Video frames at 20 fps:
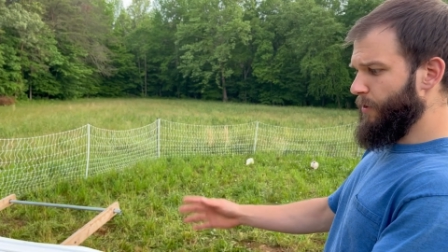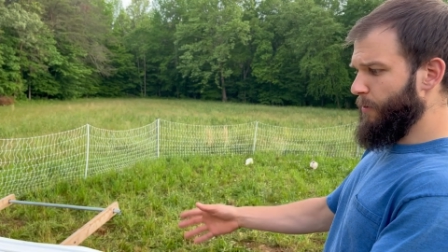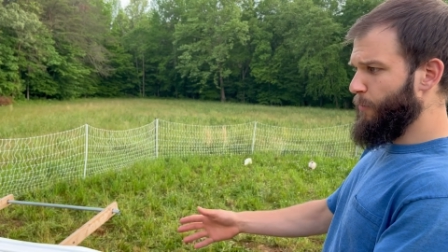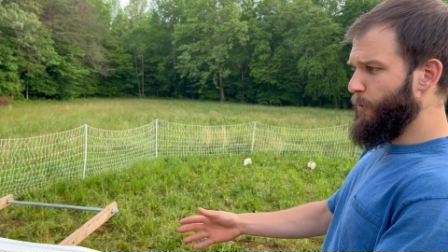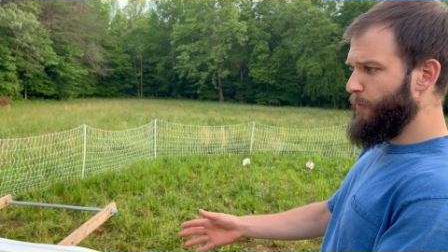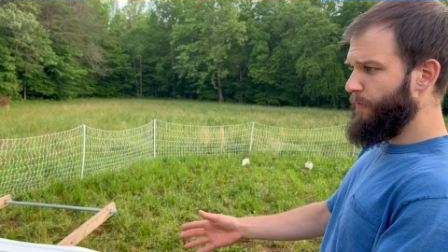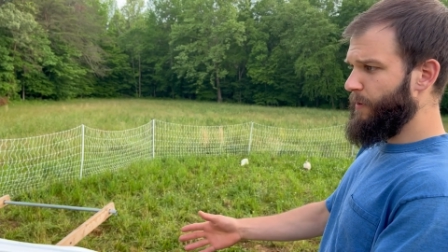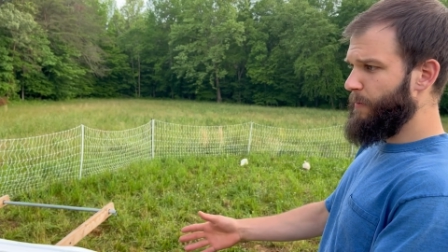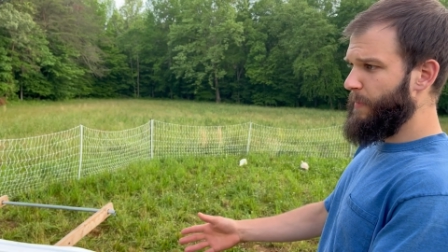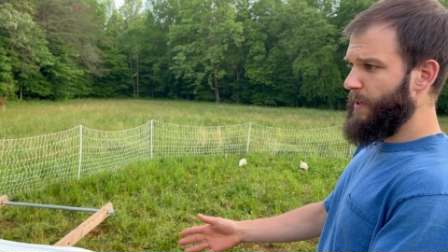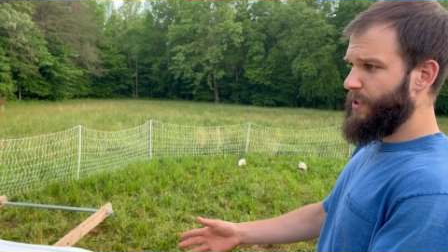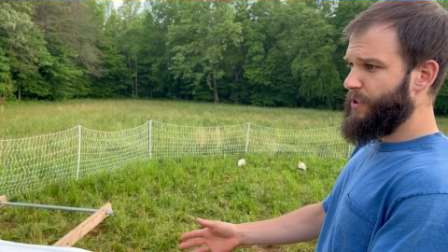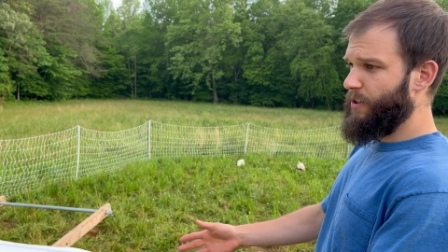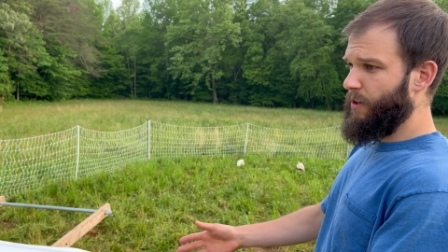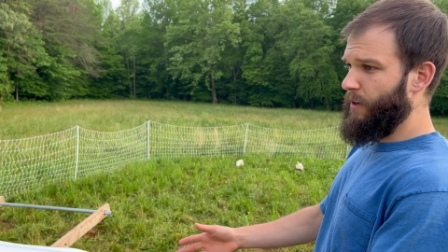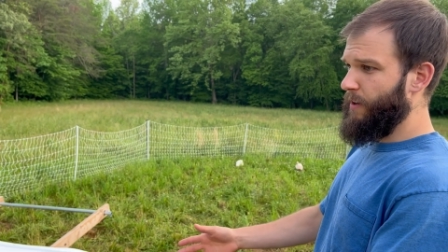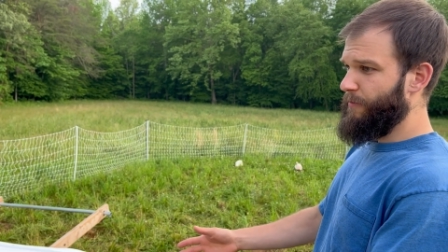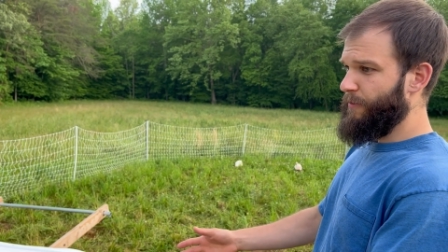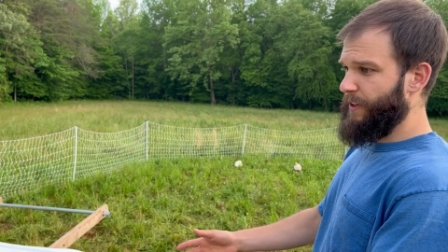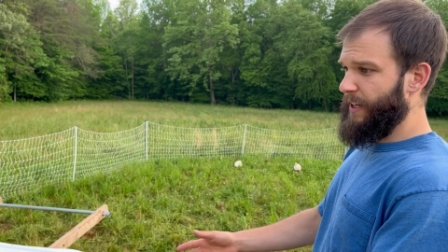moving the meat
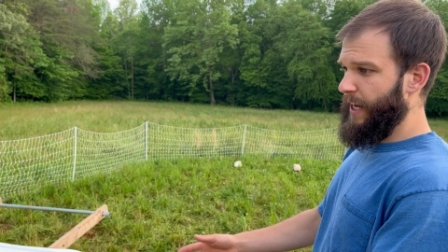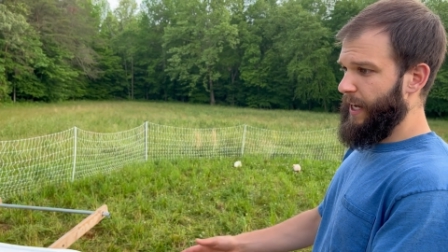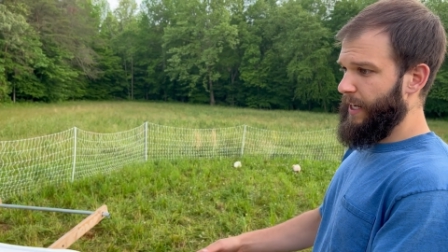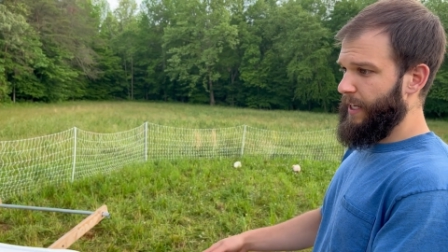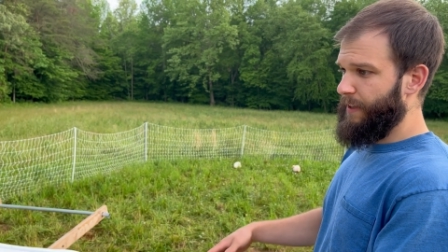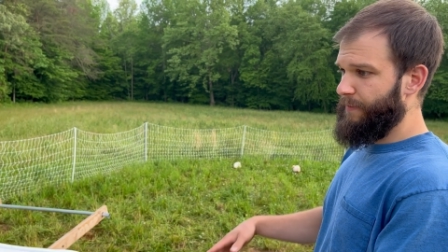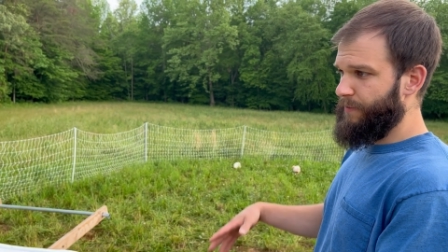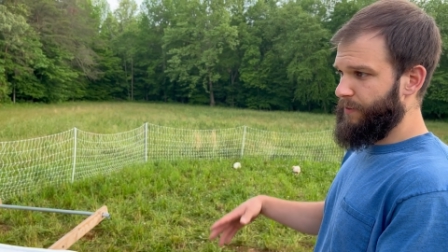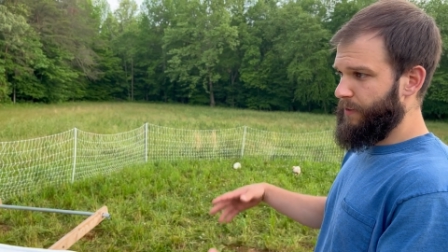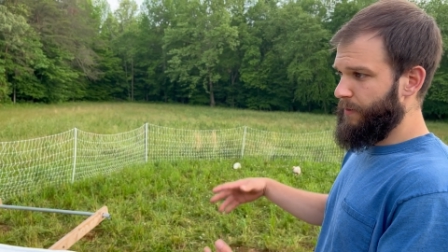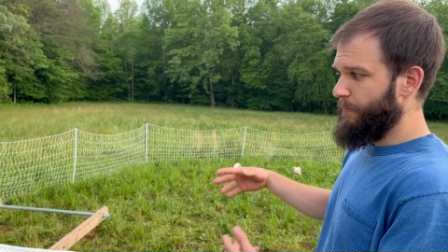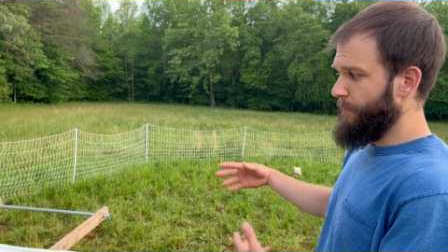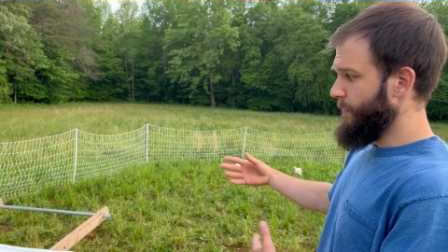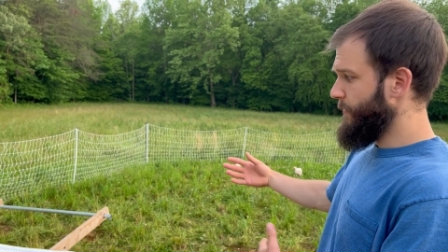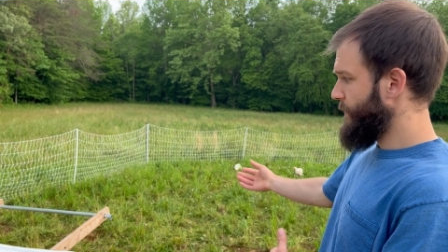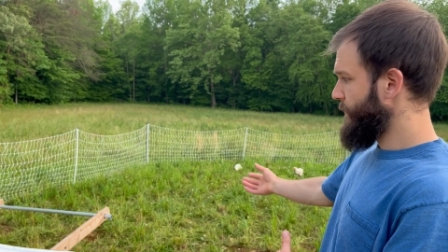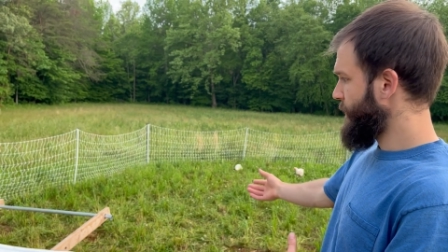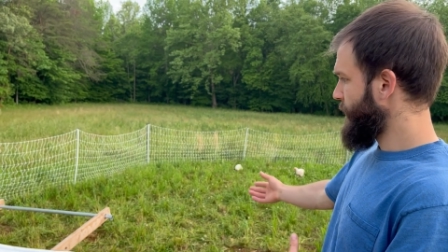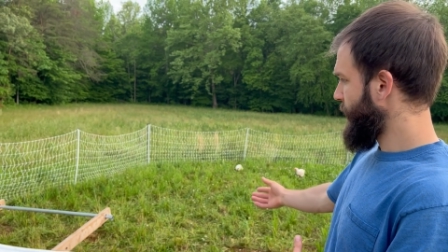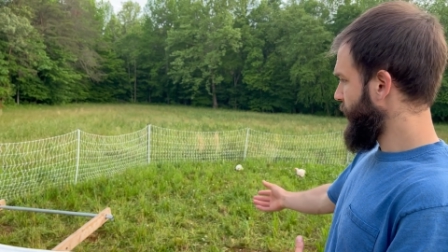shawl every day gives them
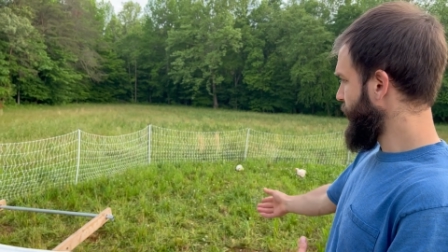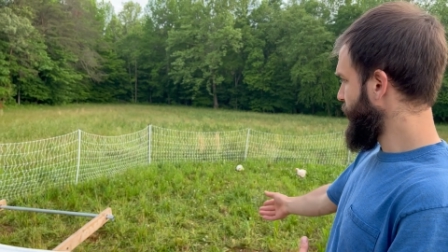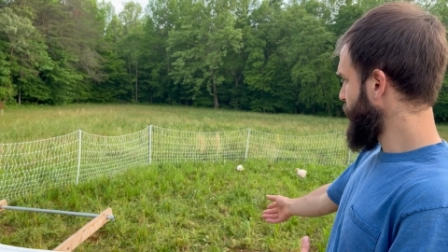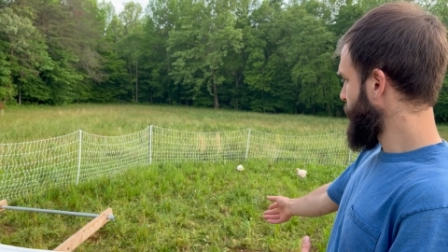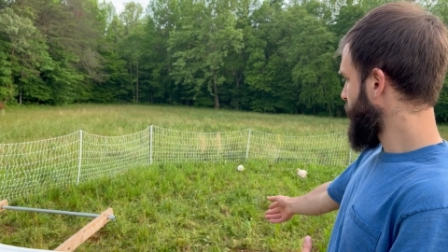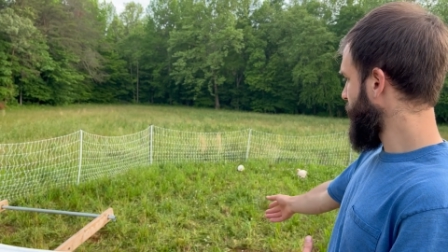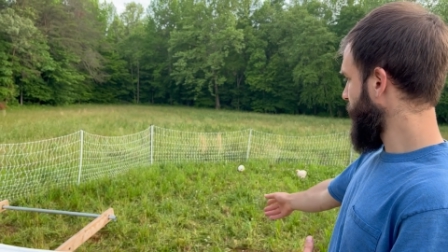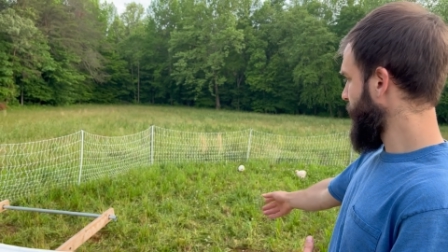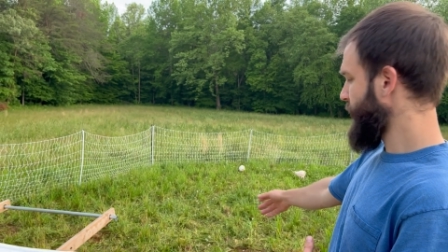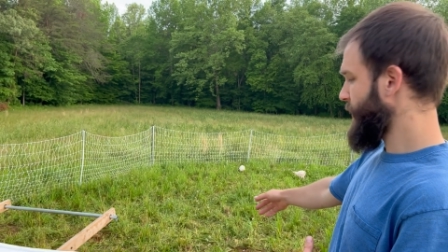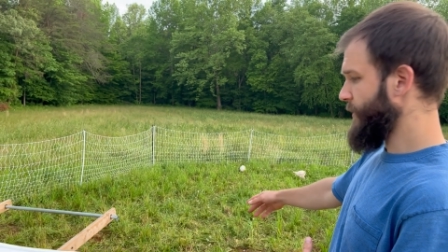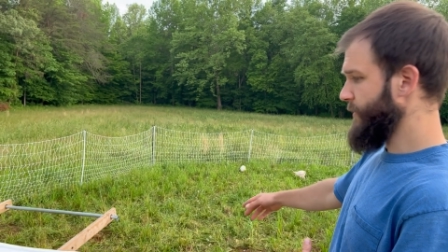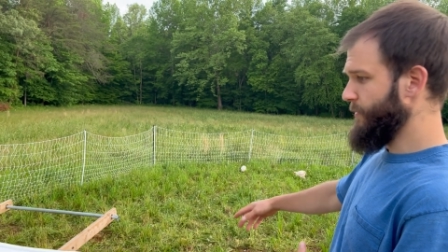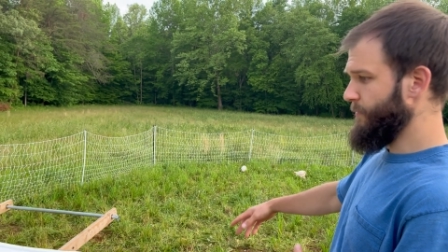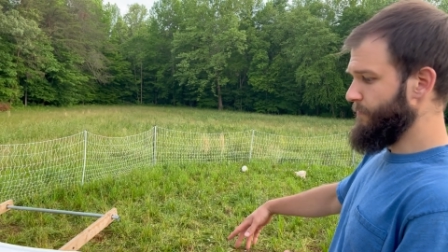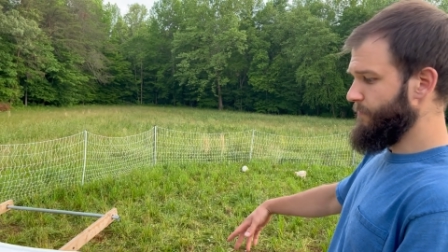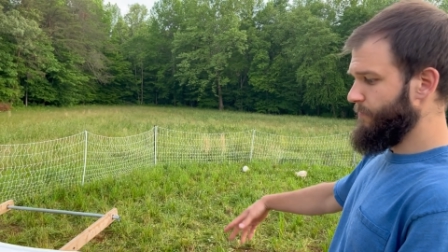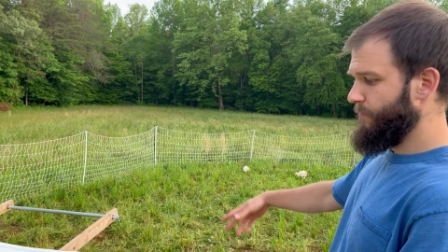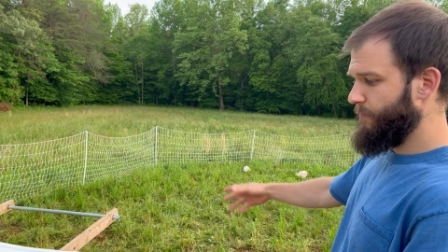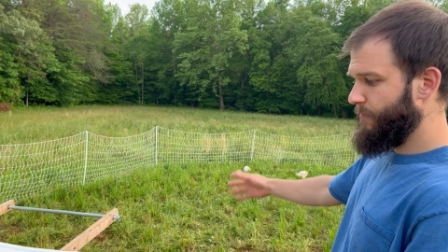a new place to
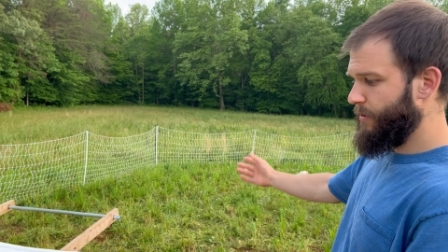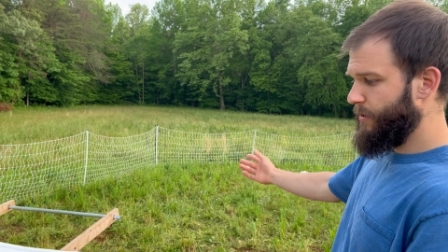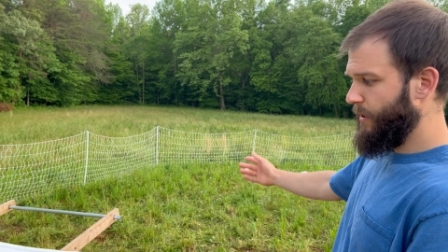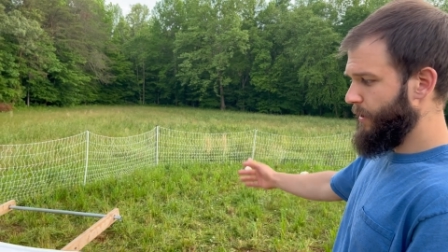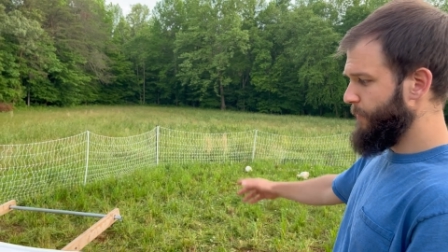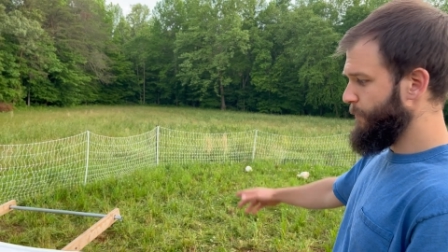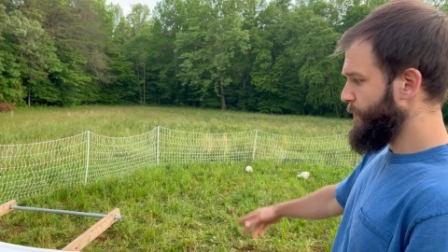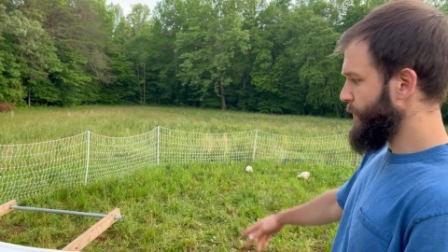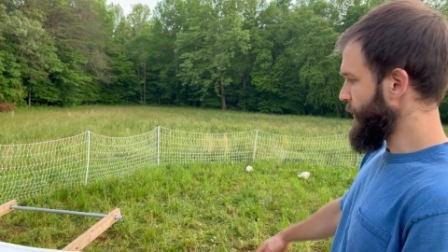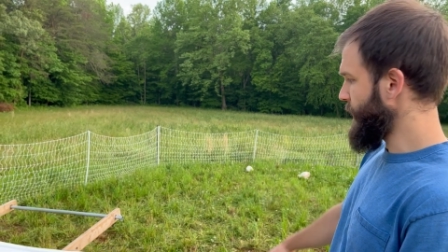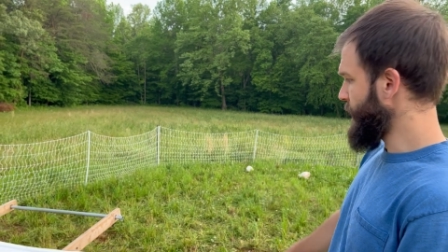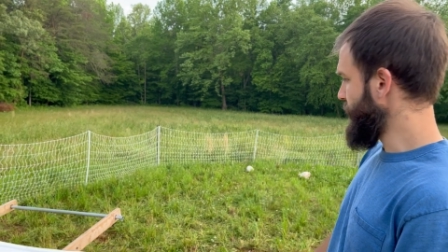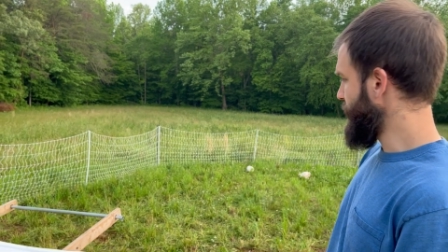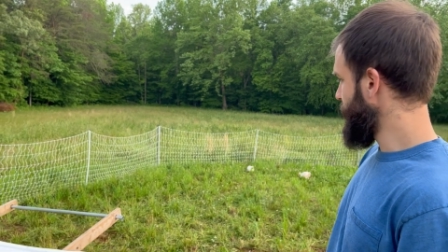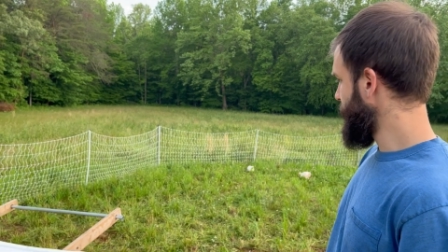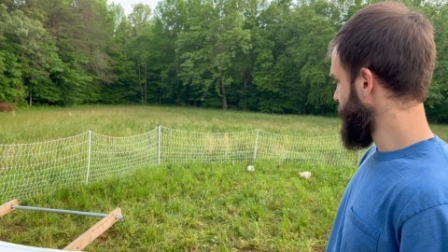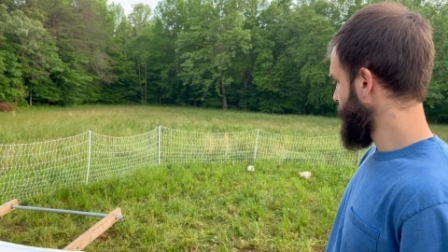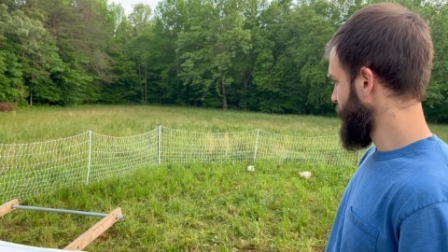sleep and